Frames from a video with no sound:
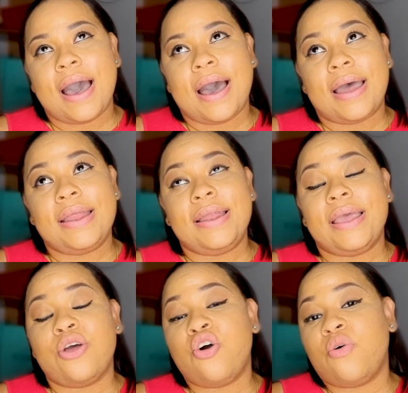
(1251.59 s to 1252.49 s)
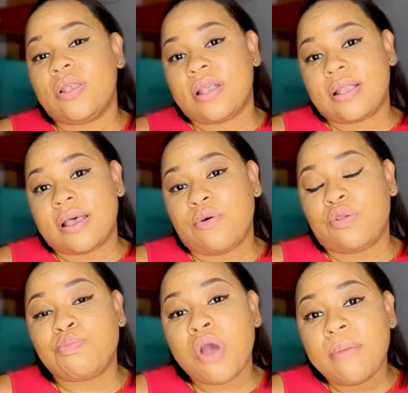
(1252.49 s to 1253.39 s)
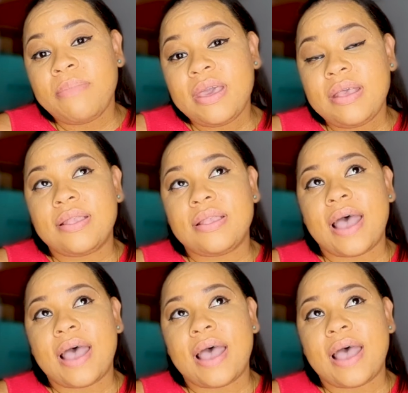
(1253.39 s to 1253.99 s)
I didn't get the hours that I was promised,